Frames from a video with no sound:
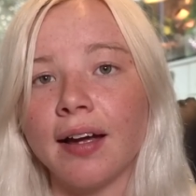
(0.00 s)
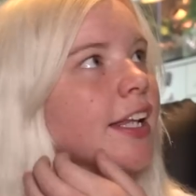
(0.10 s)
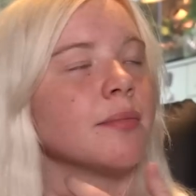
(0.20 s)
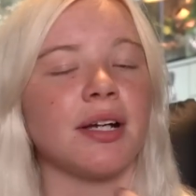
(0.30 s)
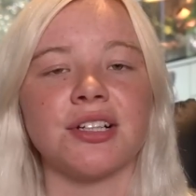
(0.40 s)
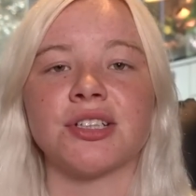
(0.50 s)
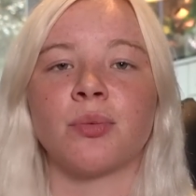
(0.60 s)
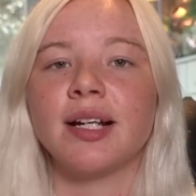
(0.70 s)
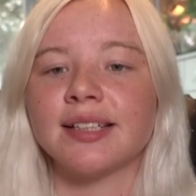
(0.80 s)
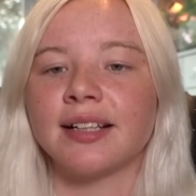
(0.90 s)
And then because their
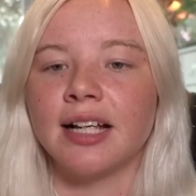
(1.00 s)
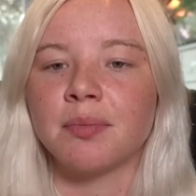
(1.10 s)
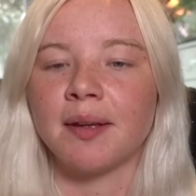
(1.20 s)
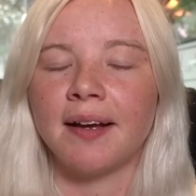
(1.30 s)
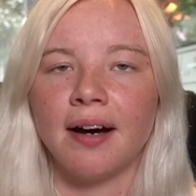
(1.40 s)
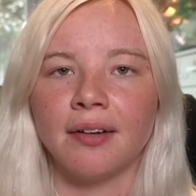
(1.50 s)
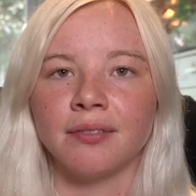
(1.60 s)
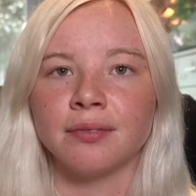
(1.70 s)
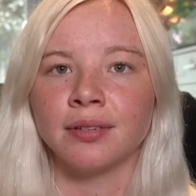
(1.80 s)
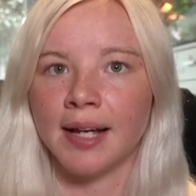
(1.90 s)
wings are clipped, they can't
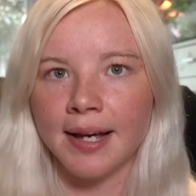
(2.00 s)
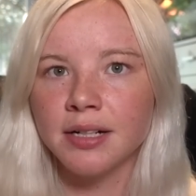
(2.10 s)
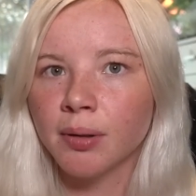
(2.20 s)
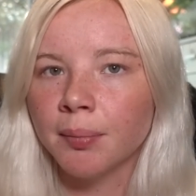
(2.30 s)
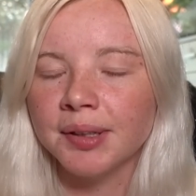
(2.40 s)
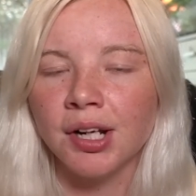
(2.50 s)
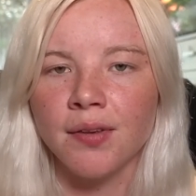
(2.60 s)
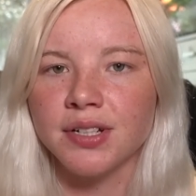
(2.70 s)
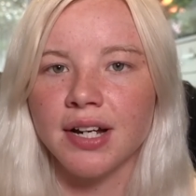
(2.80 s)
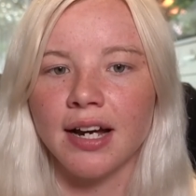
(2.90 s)
land properly
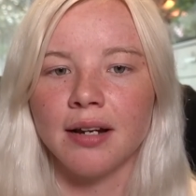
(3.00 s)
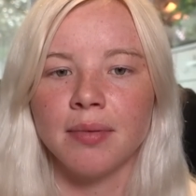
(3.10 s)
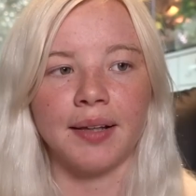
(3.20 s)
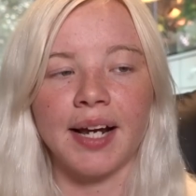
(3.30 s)
all the time,